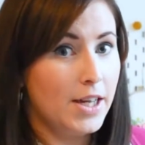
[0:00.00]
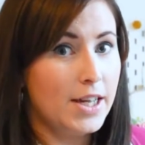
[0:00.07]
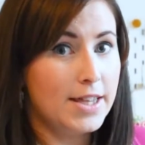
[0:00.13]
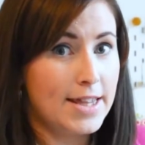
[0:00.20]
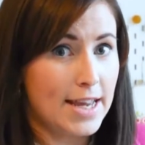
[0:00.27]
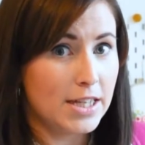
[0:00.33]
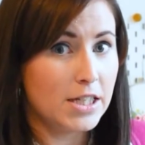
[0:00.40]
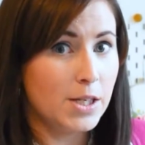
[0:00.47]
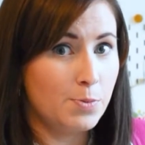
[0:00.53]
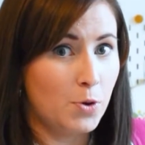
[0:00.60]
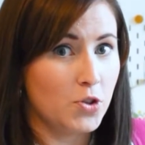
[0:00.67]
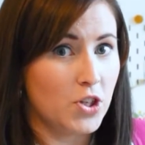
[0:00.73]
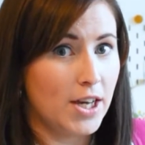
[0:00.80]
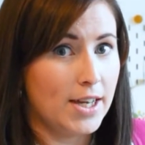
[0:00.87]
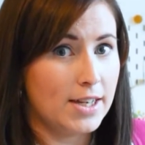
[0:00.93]
the next 2
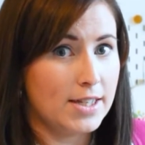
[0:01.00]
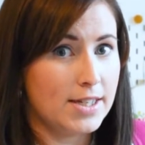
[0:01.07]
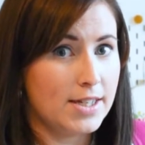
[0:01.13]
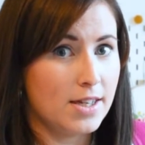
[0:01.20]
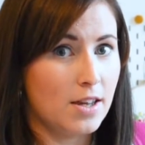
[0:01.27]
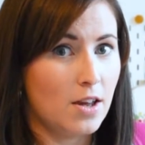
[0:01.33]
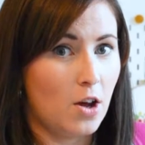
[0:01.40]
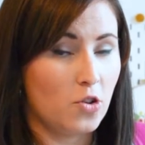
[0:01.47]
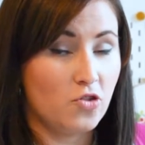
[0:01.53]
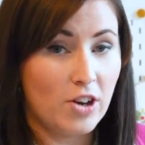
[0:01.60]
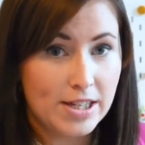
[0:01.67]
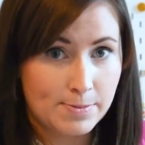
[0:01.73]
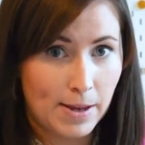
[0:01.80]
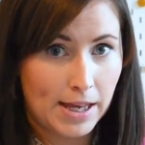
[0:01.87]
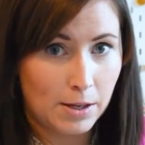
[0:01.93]
projects are
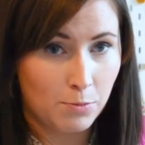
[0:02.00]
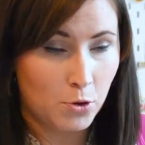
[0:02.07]
dressmaking